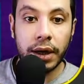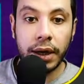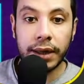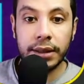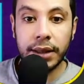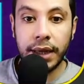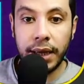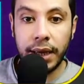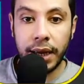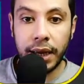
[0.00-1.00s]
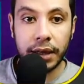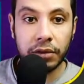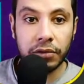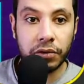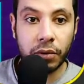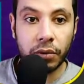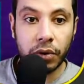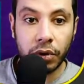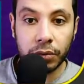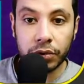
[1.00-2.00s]
at the day, and from
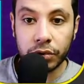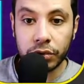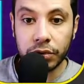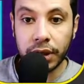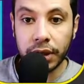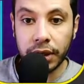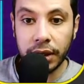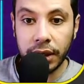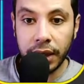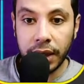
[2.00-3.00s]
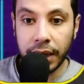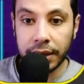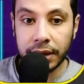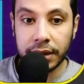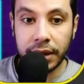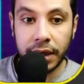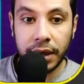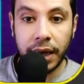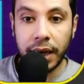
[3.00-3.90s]
Colombo to New Delhi at the day.